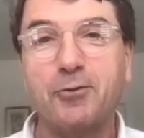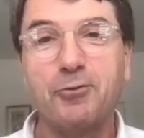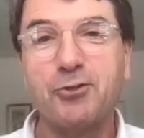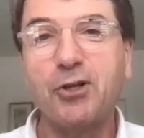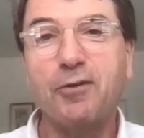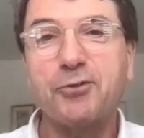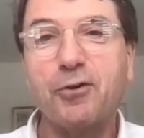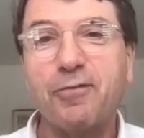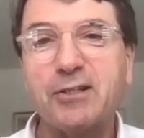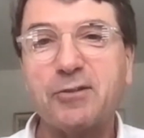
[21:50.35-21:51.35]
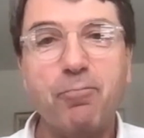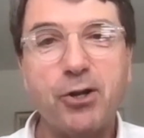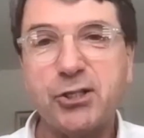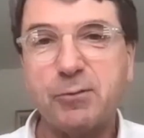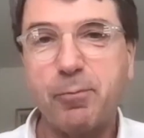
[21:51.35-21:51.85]
self-serve as
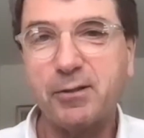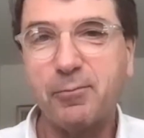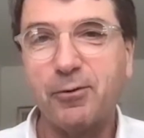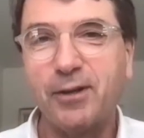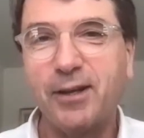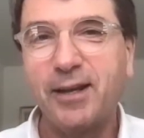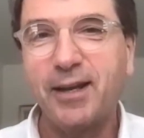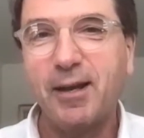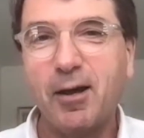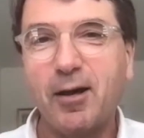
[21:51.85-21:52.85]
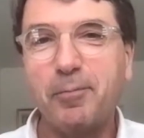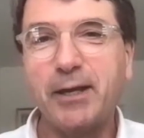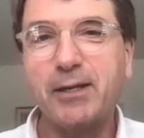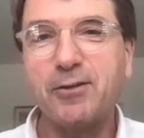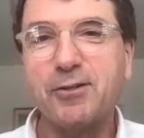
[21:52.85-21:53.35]
much as possible
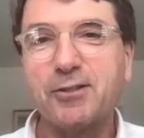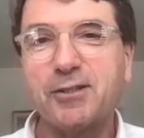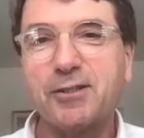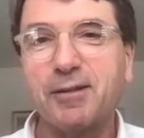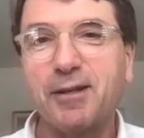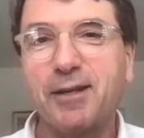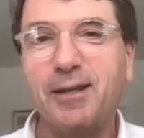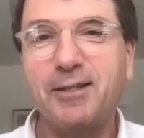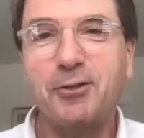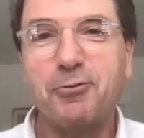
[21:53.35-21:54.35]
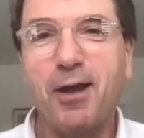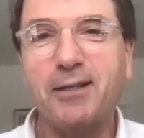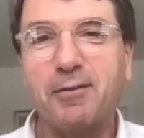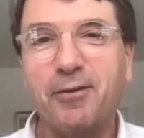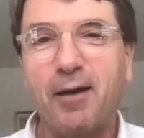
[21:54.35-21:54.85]
because it's attractive.